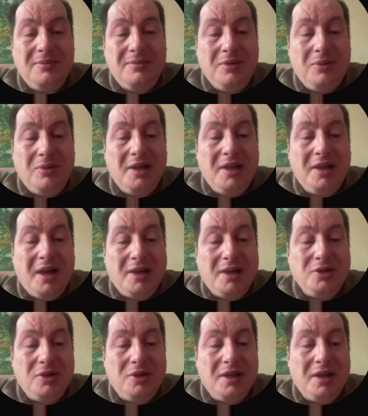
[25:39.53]
when they are
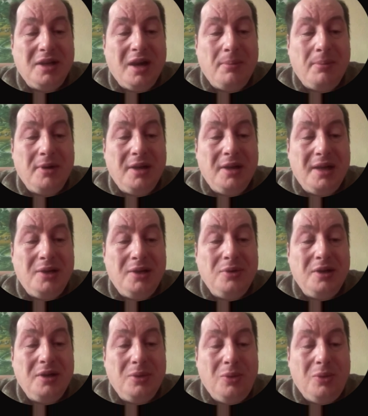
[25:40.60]
joining a company and
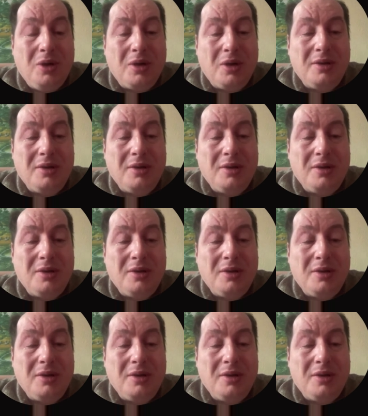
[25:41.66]
doing the work.